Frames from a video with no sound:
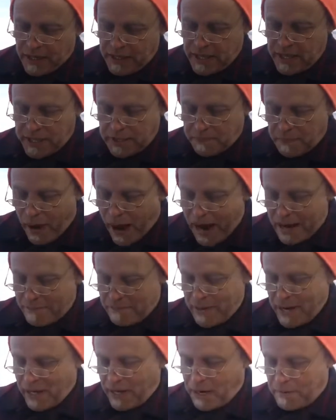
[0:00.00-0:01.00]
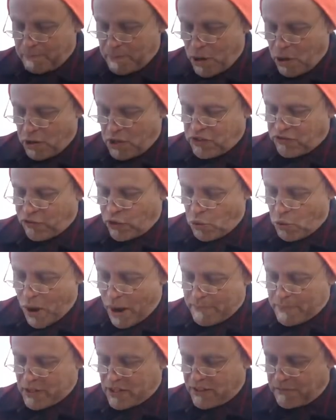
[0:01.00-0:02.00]
Despite being components for
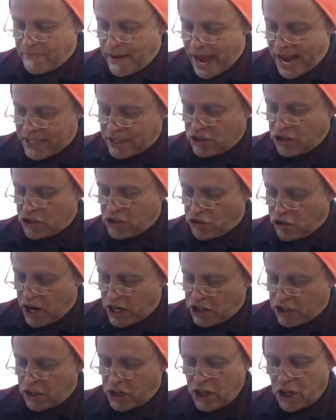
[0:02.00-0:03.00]
weapons of mass destruction,